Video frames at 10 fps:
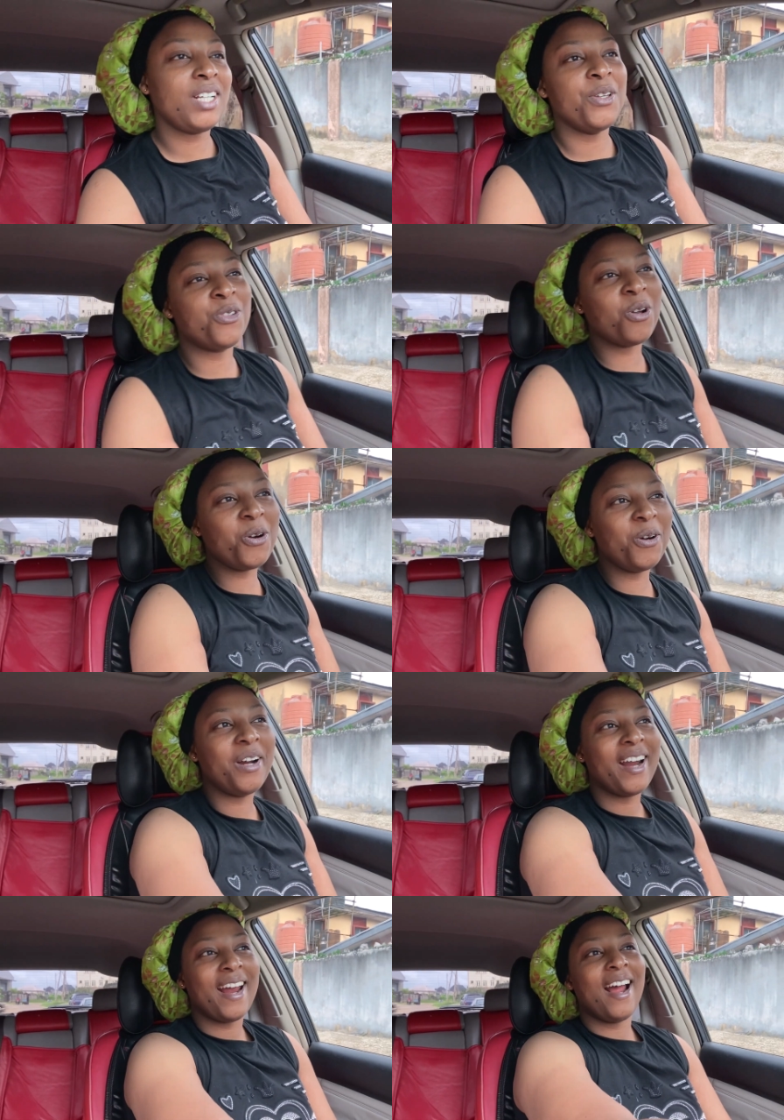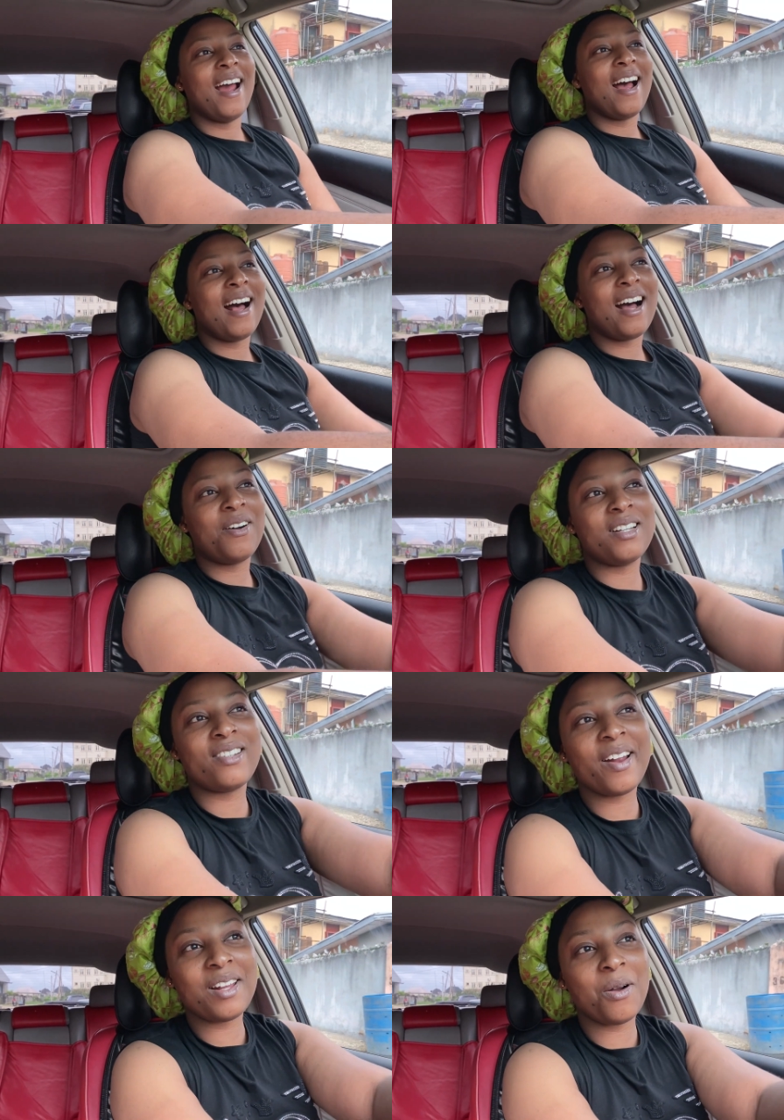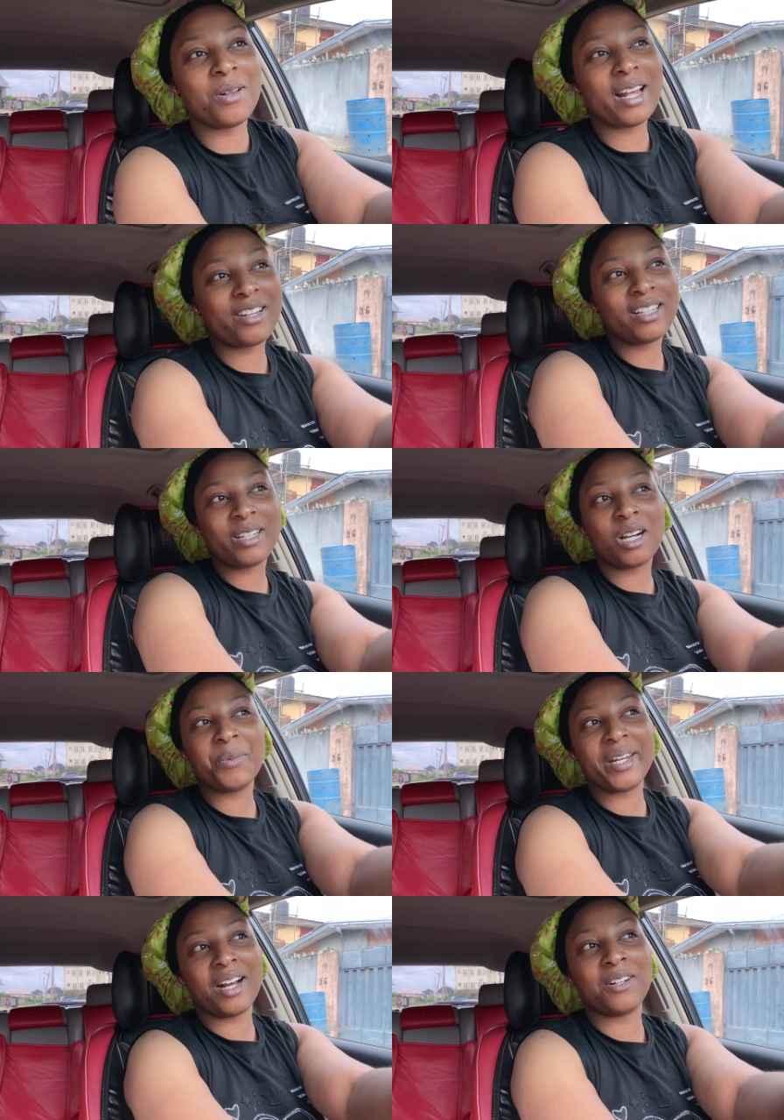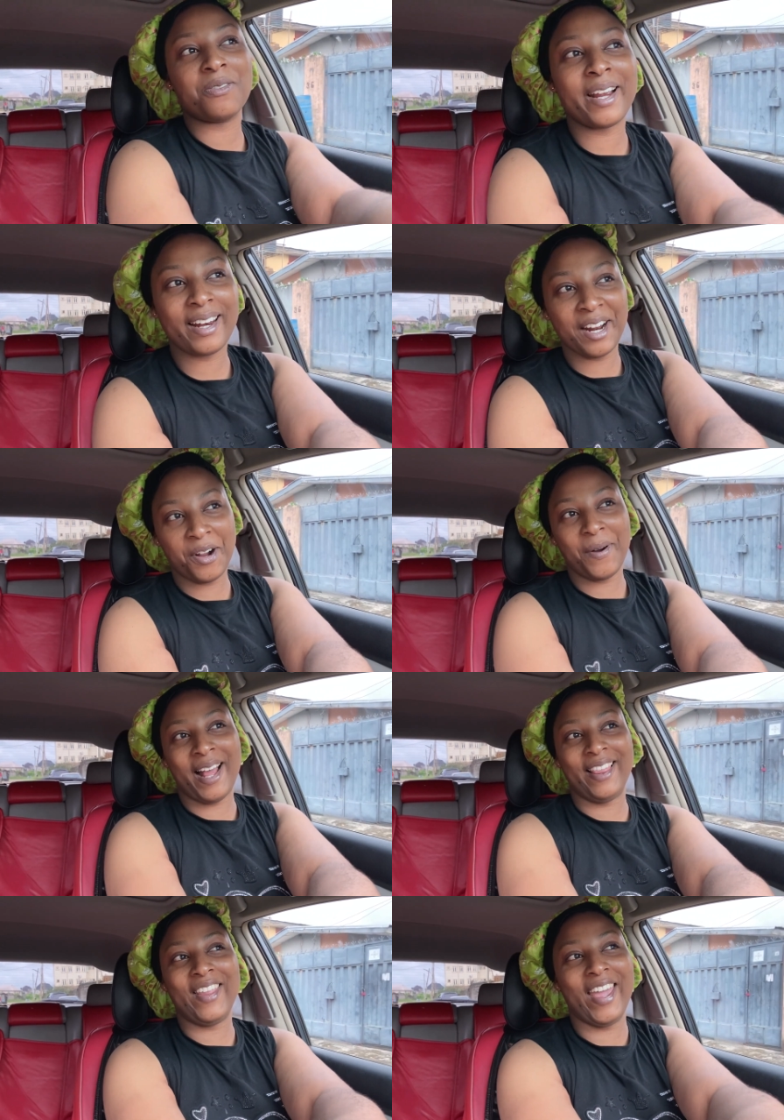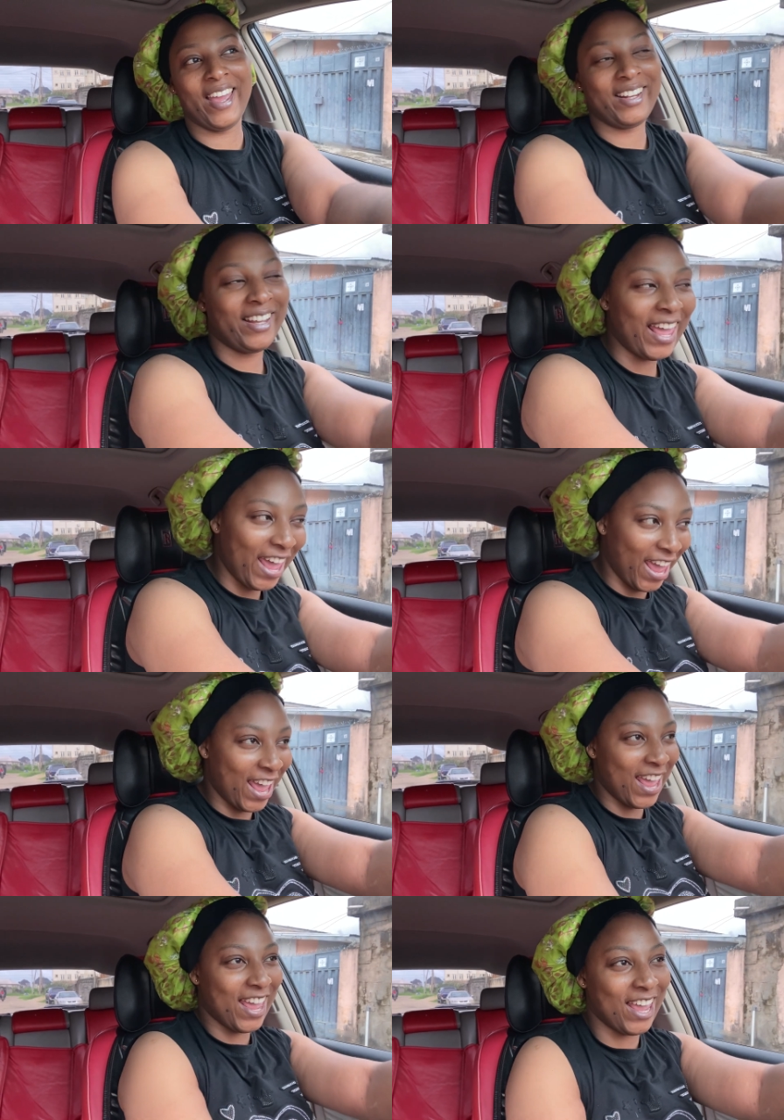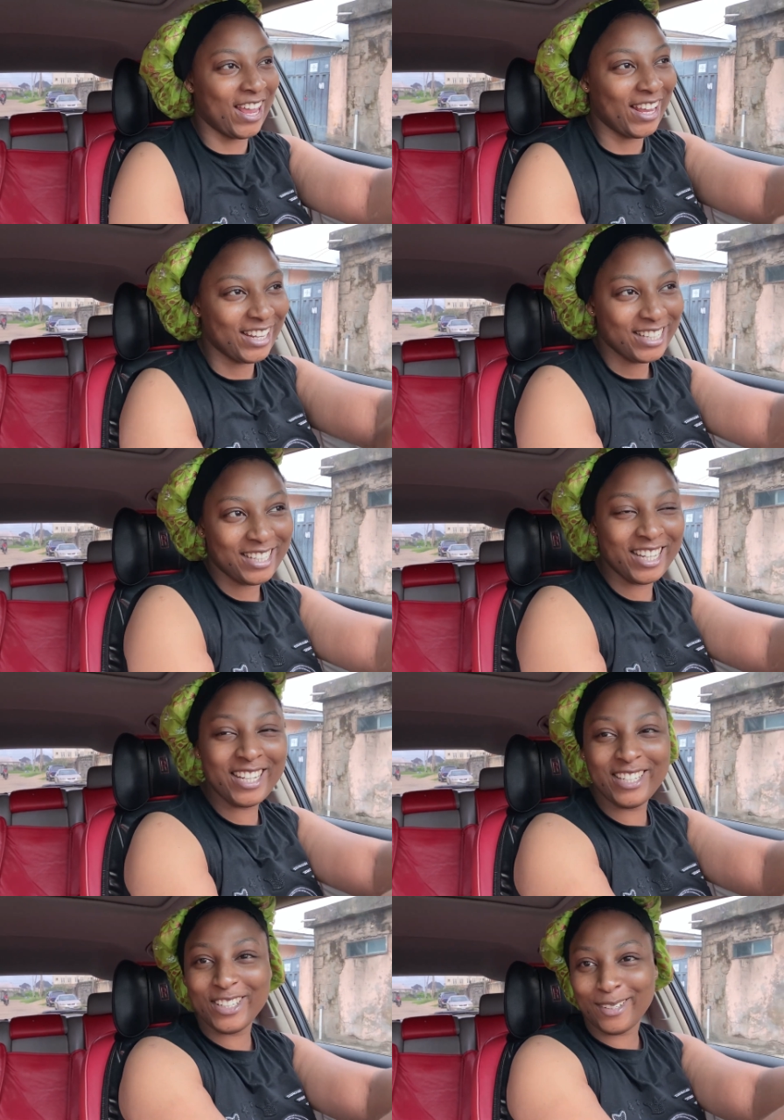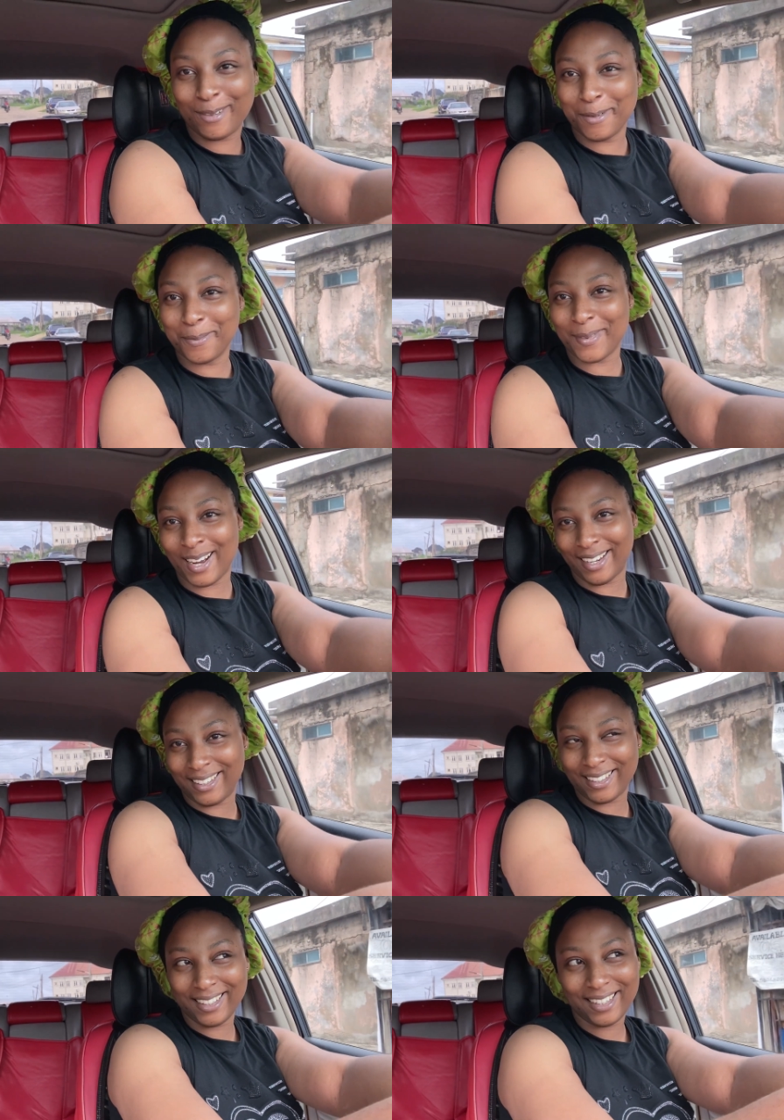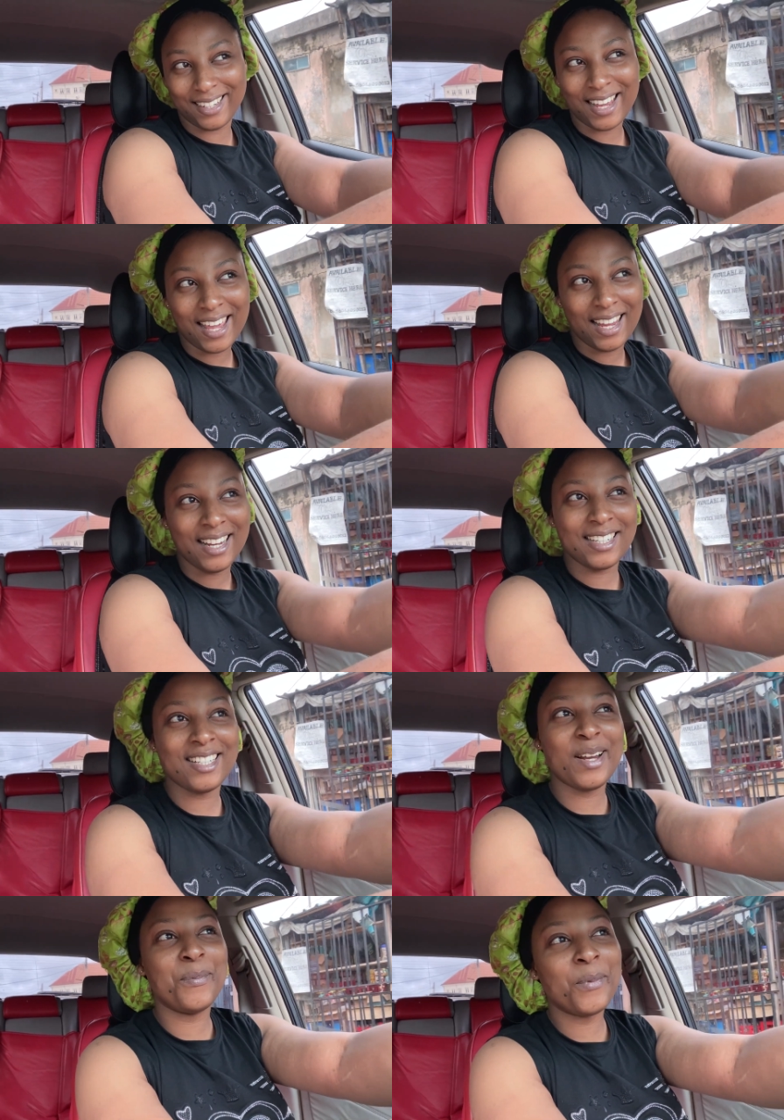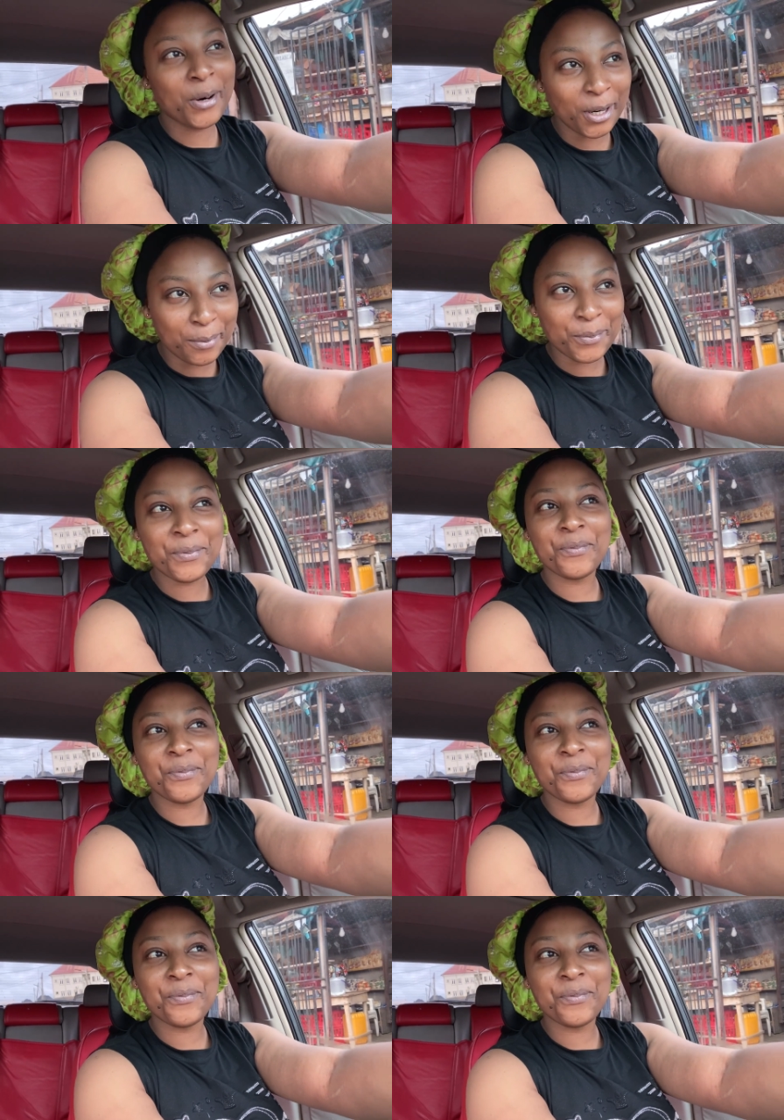so i was trying i was actually coming out right now and then hey see this woman she's a mom